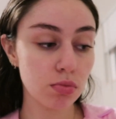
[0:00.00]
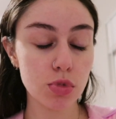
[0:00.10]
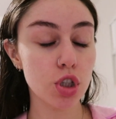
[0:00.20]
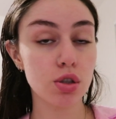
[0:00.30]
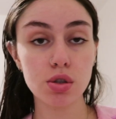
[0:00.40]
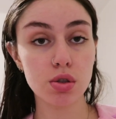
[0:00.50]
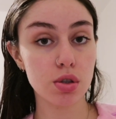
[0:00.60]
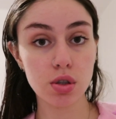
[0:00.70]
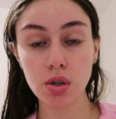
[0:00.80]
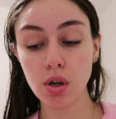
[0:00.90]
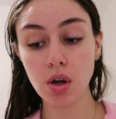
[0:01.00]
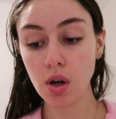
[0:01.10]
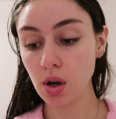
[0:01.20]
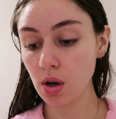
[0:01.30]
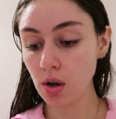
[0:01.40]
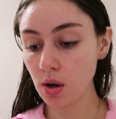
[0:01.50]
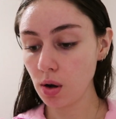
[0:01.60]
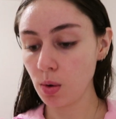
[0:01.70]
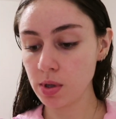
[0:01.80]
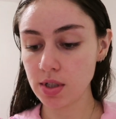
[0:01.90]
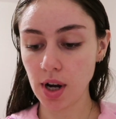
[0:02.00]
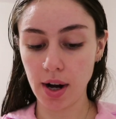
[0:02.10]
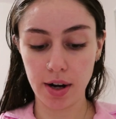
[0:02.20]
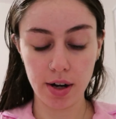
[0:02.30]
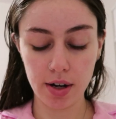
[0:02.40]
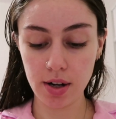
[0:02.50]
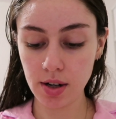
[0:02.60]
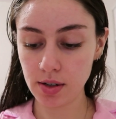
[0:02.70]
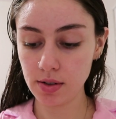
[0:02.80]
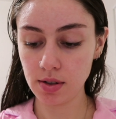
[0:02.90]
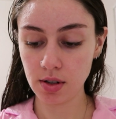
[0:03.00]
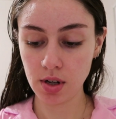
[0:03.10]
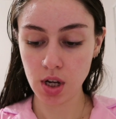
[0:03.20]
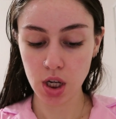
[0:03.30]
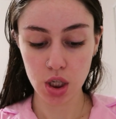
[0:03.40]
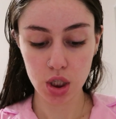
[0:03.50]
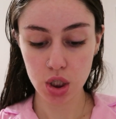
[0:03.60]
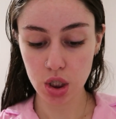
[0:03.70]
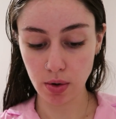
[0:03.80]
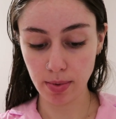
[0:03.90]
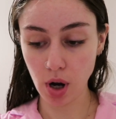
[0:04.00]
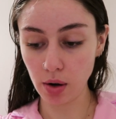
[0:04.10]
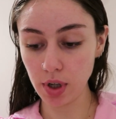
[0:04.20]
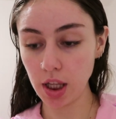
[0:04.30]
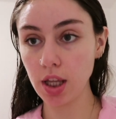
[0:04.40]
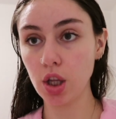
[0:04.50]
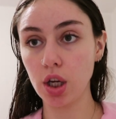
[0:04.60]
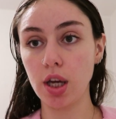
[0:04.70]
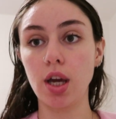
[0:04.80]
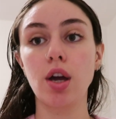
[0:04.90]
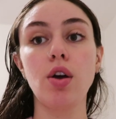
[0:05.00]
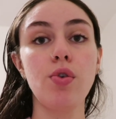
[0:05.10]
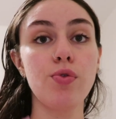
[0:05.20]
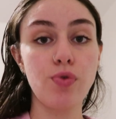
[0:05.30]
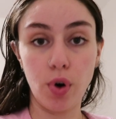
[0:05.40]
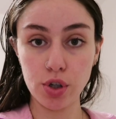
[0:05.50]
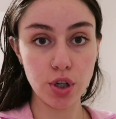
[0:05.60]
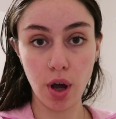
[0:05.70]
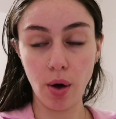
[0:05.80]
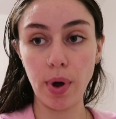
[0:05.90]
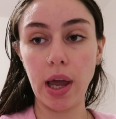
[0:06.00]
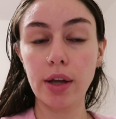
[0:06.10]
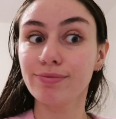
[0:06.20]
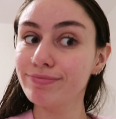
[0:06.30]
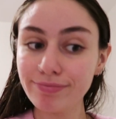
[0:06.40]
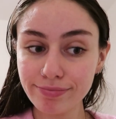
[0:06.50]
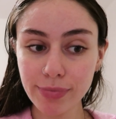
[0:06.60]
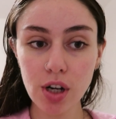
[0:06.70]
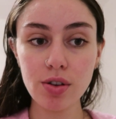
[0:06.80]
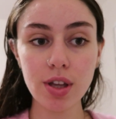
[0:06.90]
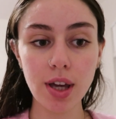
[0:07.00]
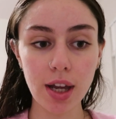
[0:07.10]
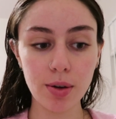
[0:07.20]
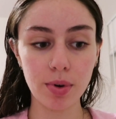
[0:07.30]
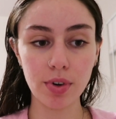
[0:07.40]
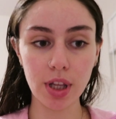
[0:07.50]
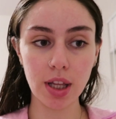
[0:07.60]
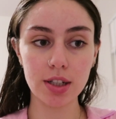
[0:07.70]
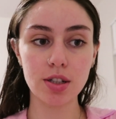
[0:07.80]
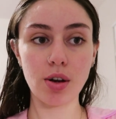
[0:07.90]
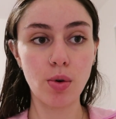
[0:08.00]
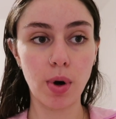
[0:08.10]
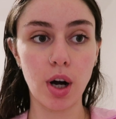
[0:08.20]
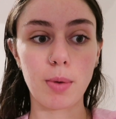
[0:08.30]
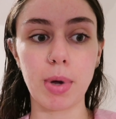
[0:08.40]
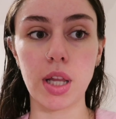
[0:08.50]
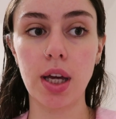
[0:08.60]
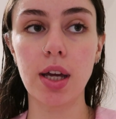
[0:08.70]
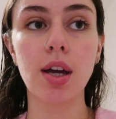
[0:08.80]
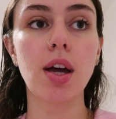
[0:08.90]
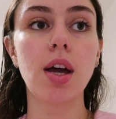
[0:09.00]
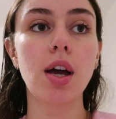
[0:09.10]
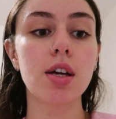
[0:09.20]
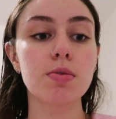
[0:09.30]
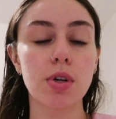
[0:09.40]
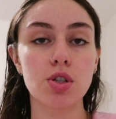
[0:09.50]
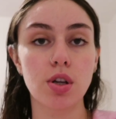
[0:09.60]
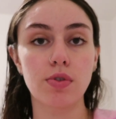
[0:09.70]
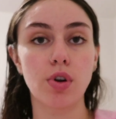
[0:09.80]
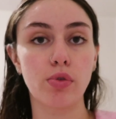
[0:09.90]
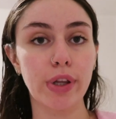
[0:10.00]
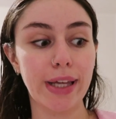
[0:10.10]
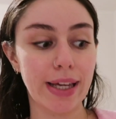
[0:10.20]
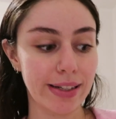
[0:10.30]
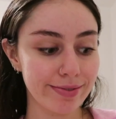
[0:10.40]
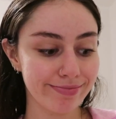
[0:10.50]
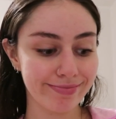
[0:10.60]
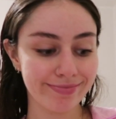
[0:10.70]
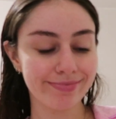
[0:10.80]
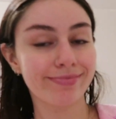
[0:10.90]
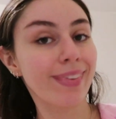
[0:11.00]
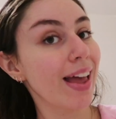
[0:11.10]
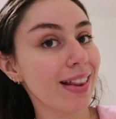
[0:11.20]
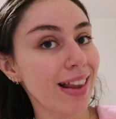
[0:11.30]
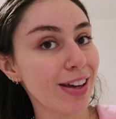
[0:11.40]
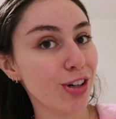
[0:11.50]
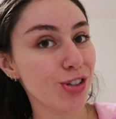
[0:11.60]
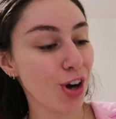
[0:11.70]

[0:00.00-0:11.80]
just always tired, so I'm not really looking forward to going. I don't think anyone really likes to go to work, but like, especially if you don't really like your